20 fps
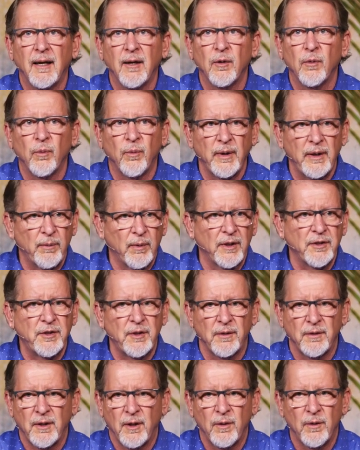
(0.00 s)
We want
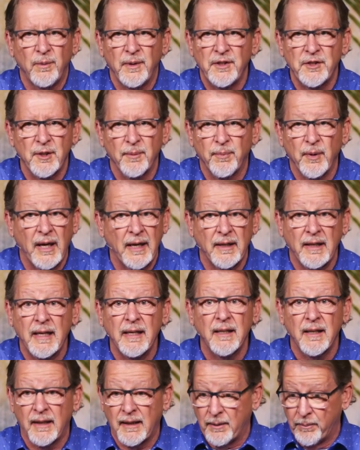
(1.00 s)
you to know. And
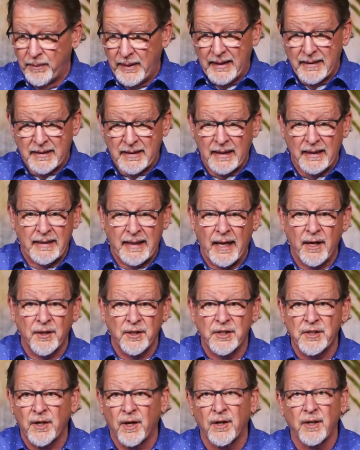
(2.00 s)
then the men sat down
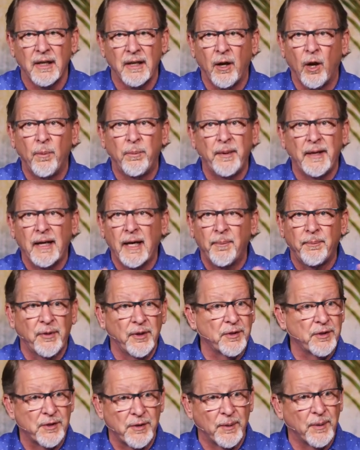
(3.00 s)
and started opening up
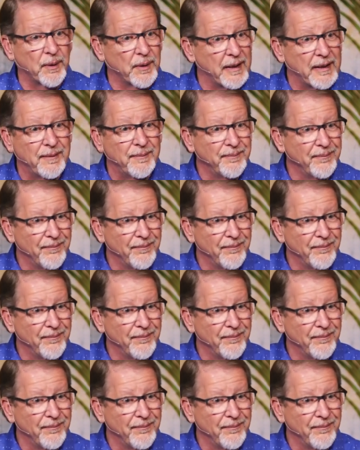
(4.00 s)
their story.